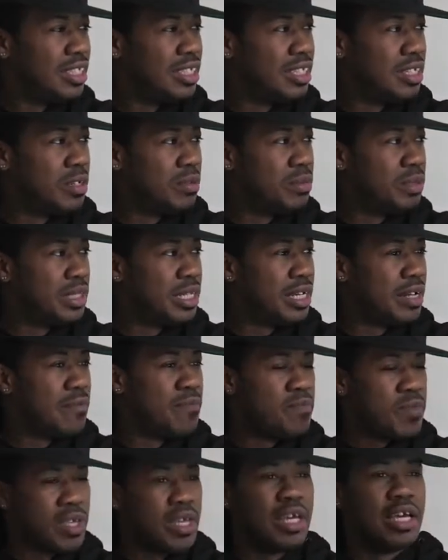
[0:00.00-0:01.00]
you know what I'm saying?
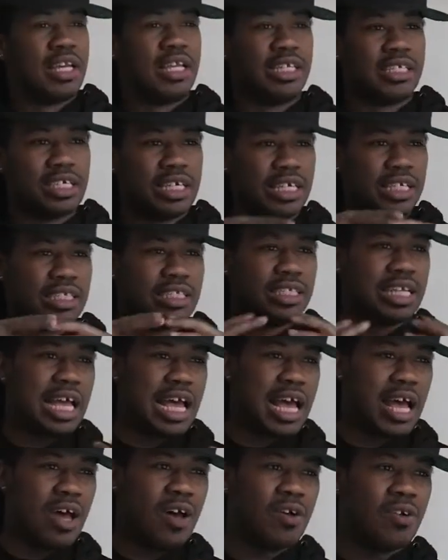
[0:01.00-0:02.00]
And these kids
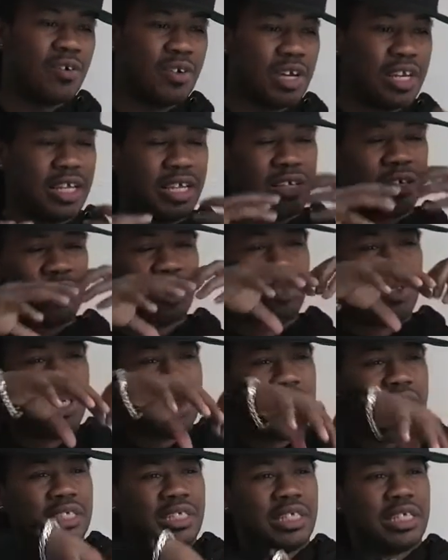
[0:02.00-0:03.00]
now, and the industry
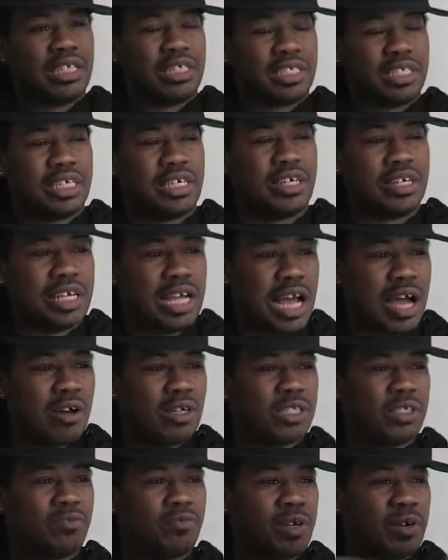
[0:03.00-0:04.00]
that's there now,
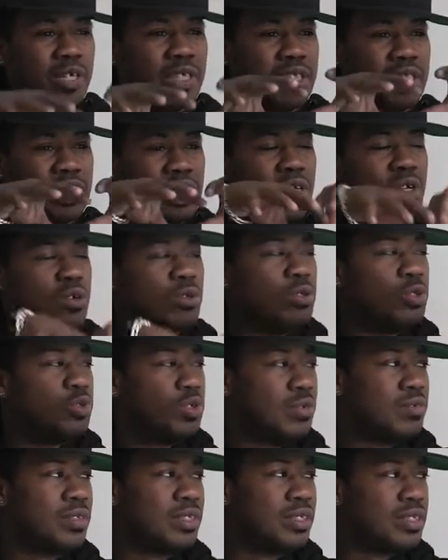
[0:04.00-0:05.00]
is a very
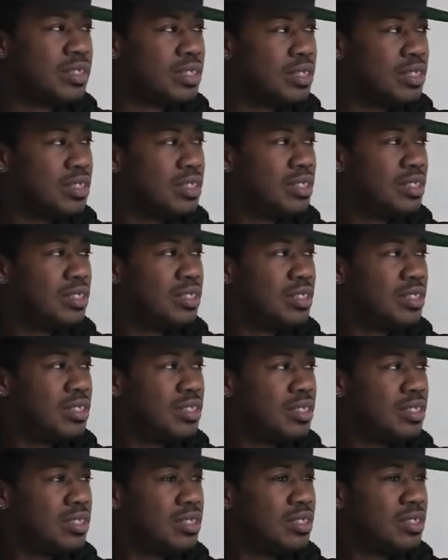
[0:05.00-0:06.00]
single-driven
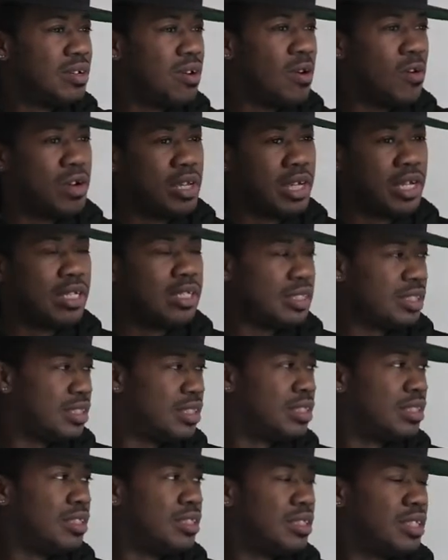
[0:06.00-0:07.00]
audience,
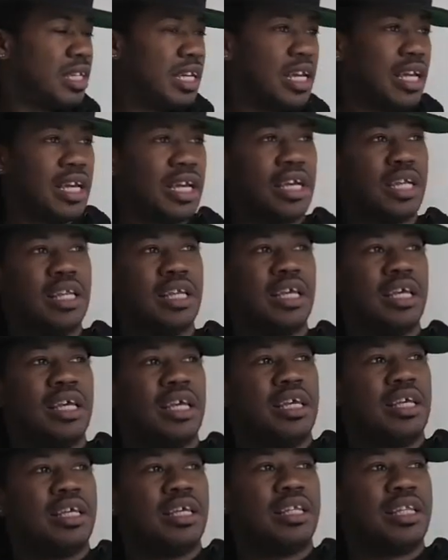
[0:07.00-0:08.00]
and
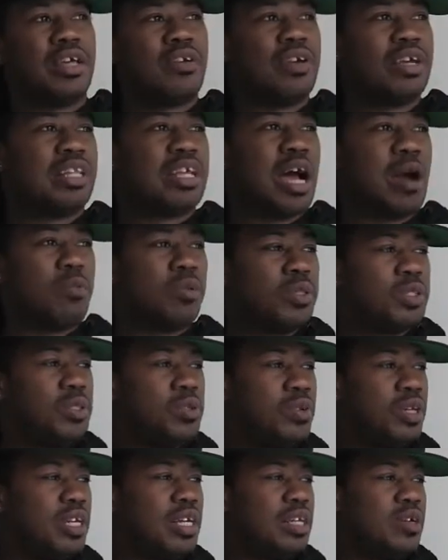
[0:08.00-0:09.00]
they don't get the
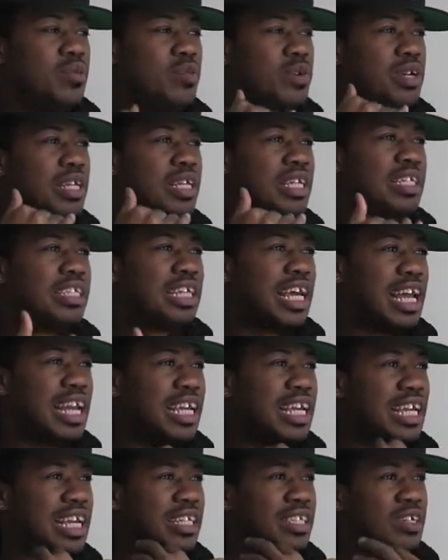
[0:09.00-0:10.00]
opportunity to really try to
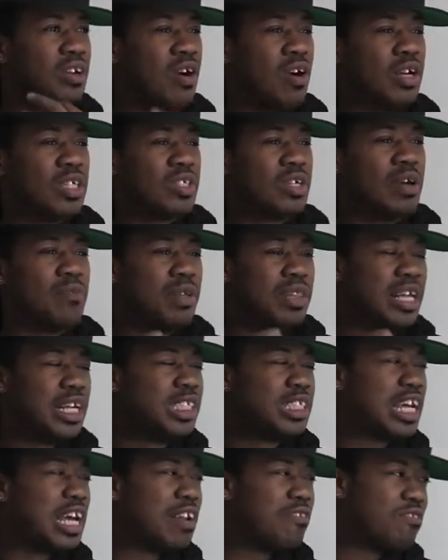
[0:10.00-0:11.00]
get into the artist. So everything
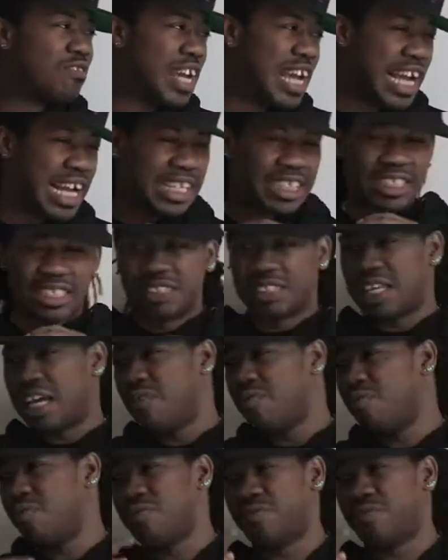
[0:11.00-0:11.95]
is kind of fast. It's like